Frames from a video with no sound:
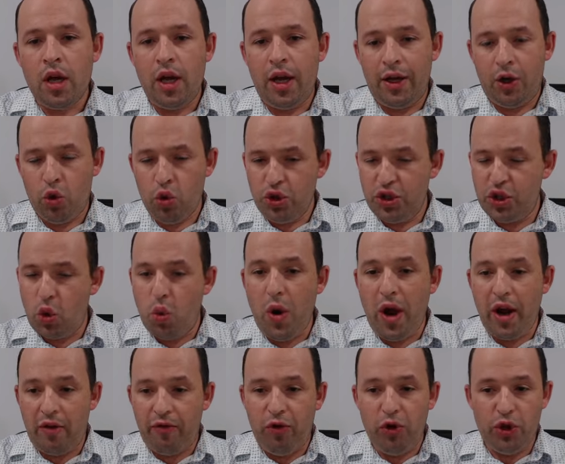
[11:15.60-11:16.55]
Good
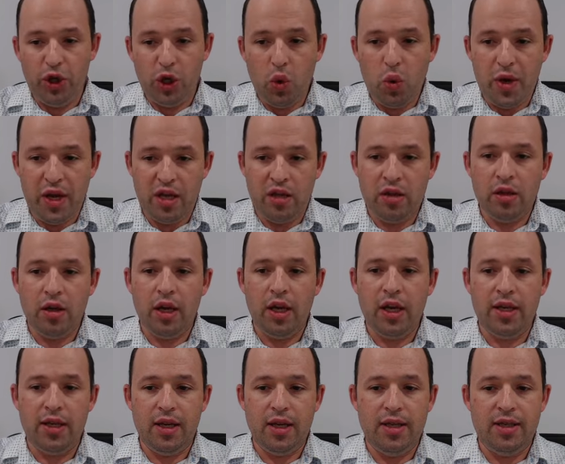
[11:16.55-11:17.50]
square for the queen.
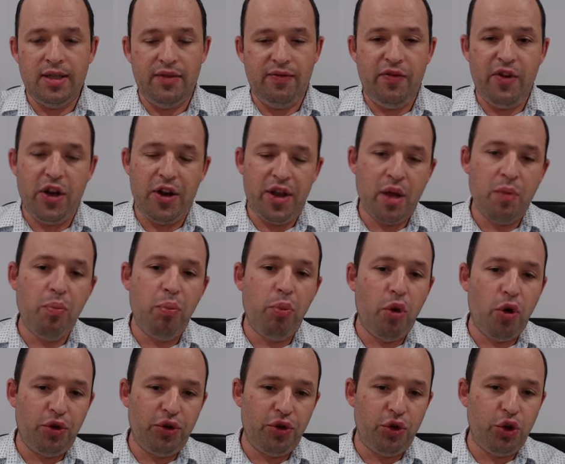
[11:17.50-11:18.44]
It's very
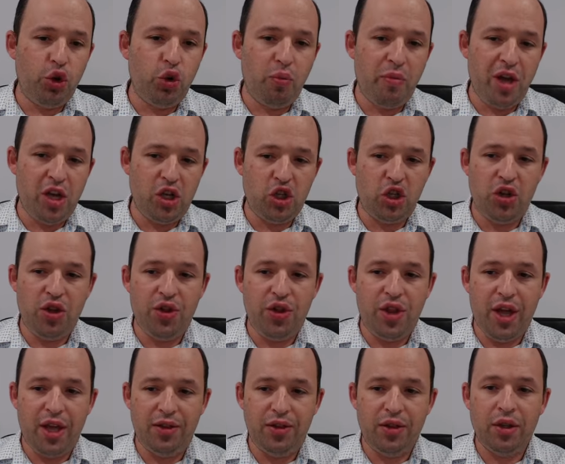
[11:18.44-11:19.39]
important to mention
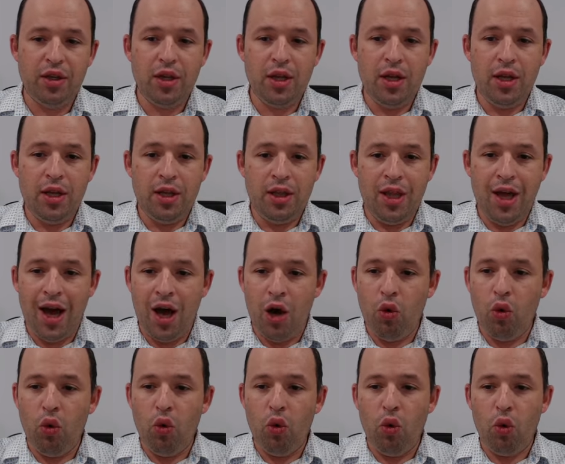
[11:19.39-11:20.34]
that
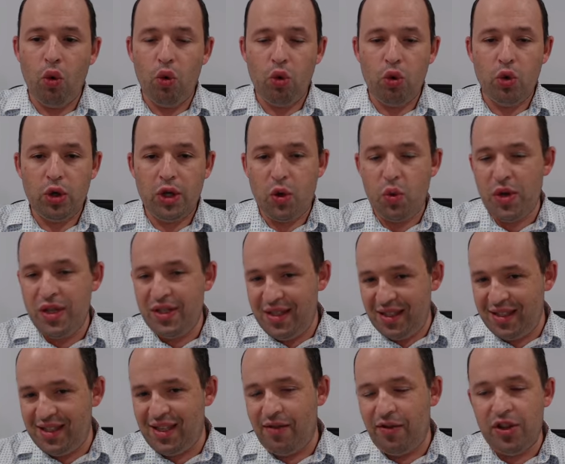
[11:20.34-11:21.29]
now queen
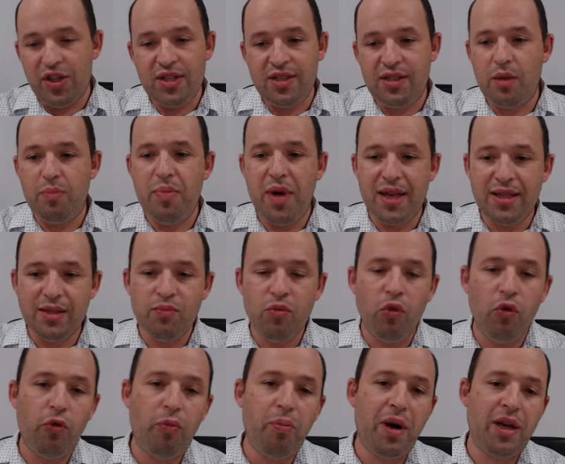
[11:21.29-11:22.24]
c7 is the best
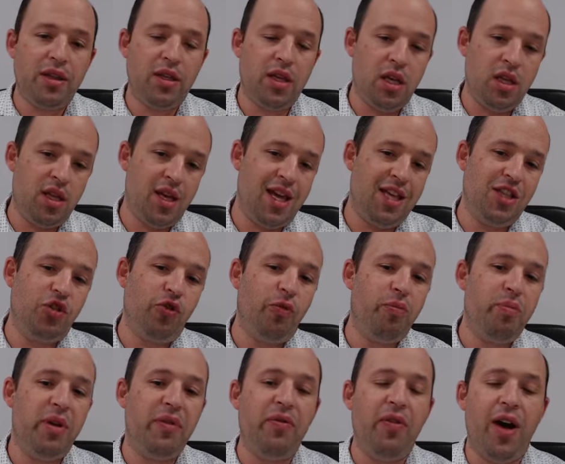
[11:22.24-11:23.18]
move, but in case of
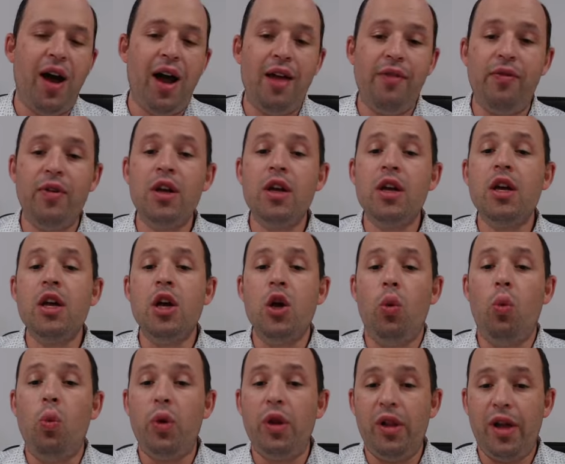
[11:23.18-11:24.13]
b5,
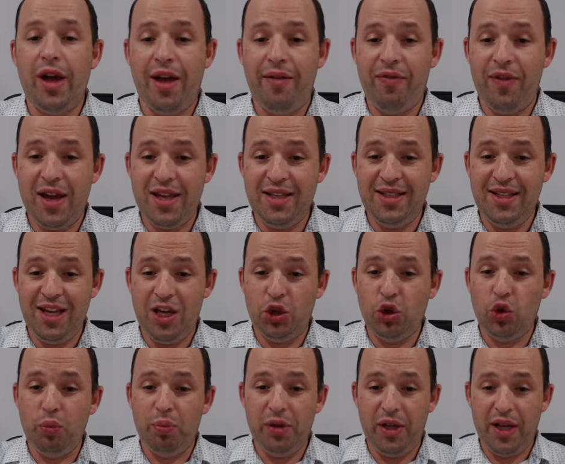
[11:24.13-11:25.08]
we'll have idea
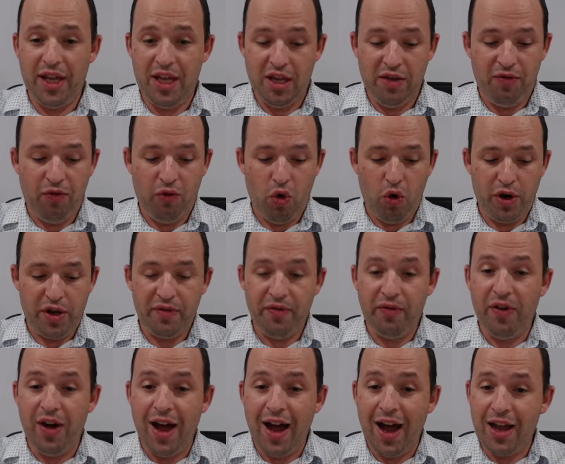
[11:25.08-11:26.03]
to play e4,
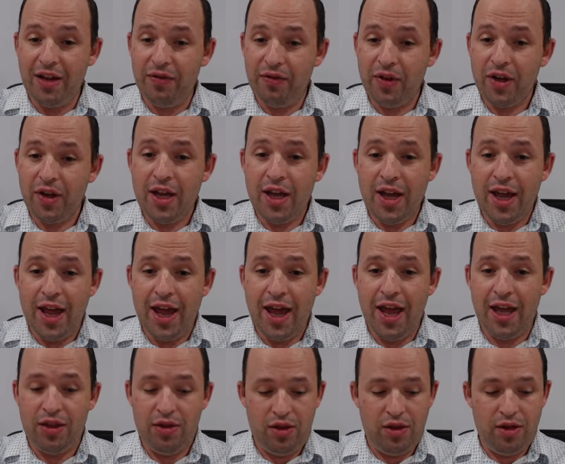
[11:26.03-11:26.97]
e5,
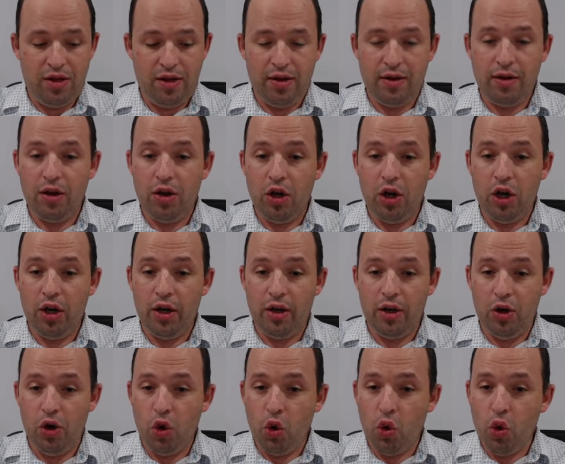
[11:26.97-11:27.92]
and
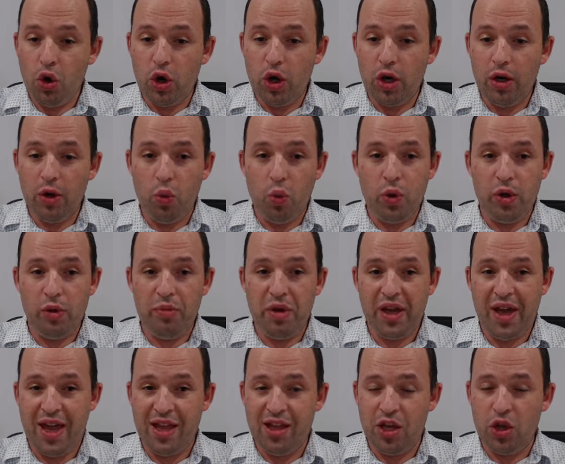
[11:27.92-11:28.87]
rook will be
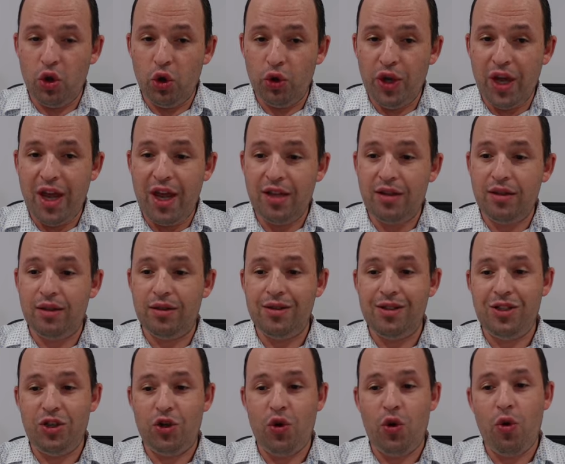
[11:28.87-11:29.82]
hanging on a8,
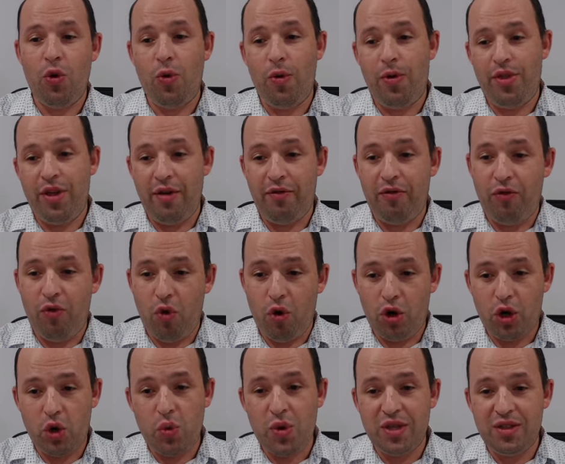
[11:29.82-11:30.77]
so therefore
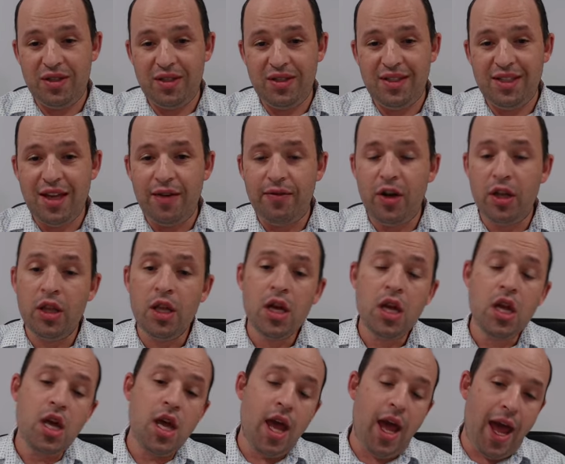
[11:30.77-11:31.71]
queen c7,
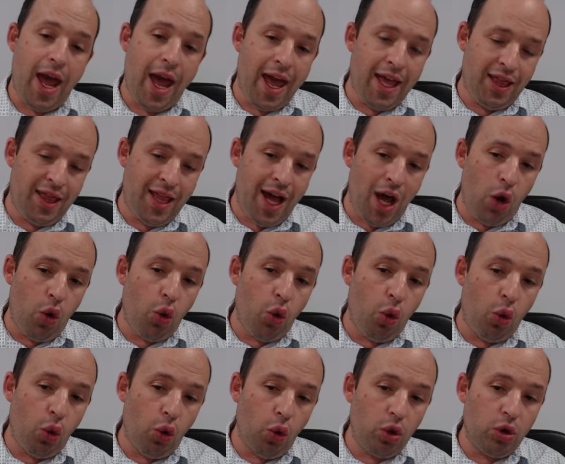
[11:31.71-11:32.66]
and now
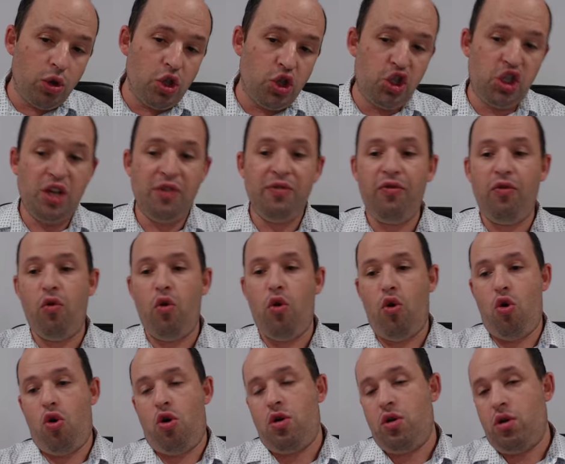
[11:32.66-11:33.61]

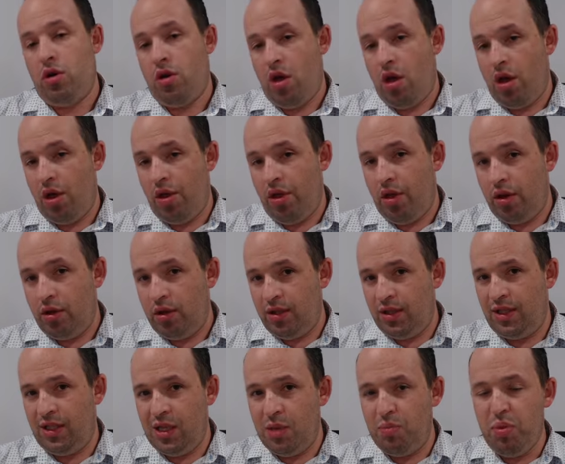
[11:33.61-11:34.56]
g4,
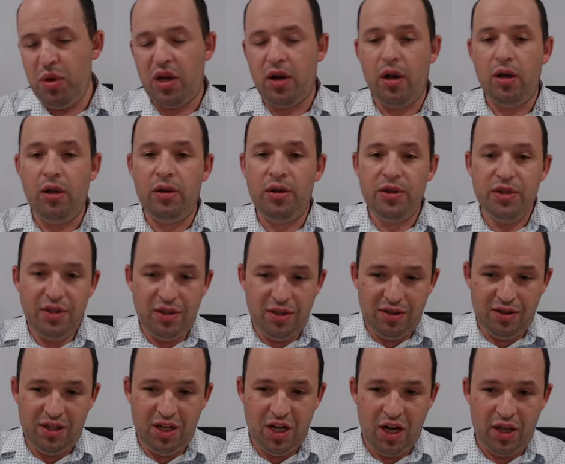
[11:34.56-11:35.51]
typical
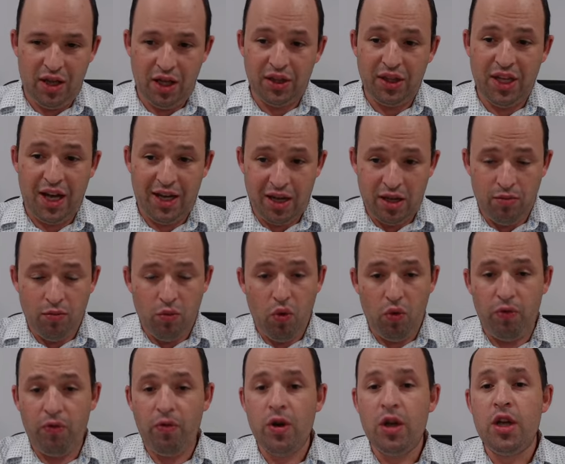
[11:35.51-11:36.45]
Sicilian attacking
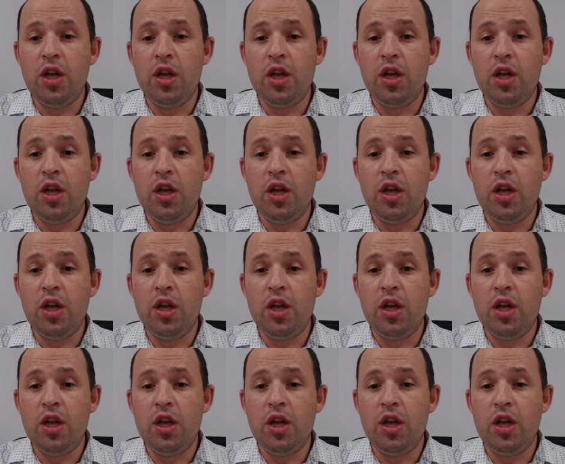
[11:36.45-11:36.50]
move.